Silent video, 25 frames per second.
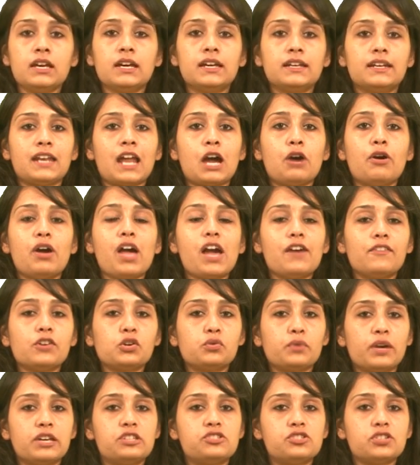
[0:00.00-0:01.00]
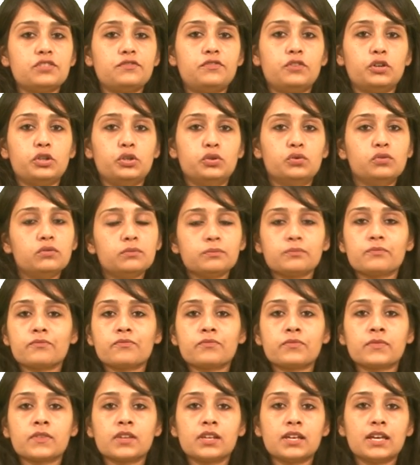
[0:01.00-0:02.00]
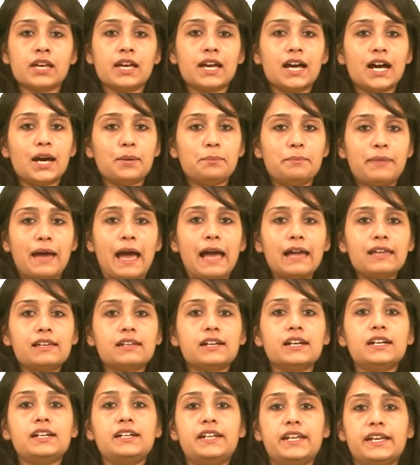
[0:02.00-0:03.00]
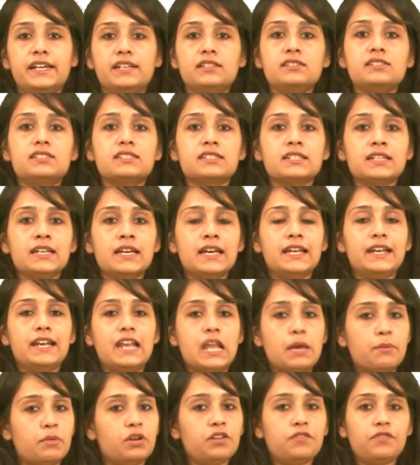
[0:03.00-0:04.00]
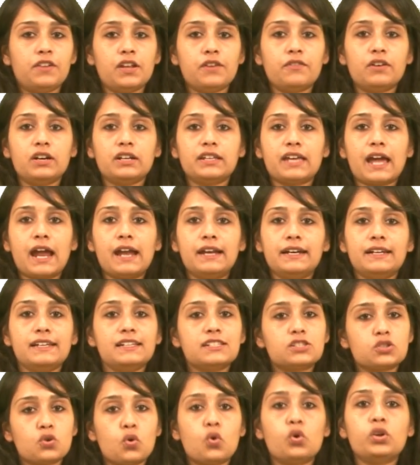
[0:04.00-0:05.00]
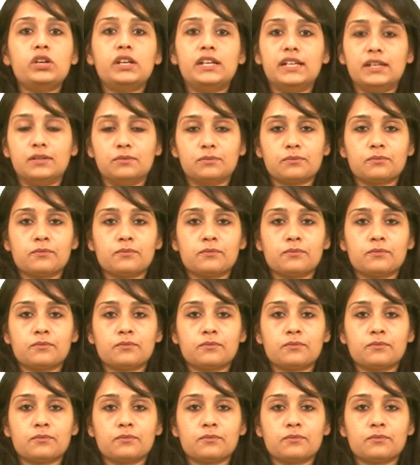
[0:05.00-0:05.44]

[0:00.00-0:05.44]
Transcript: Now I have a question for you. A bag contains lemon flavored candies only.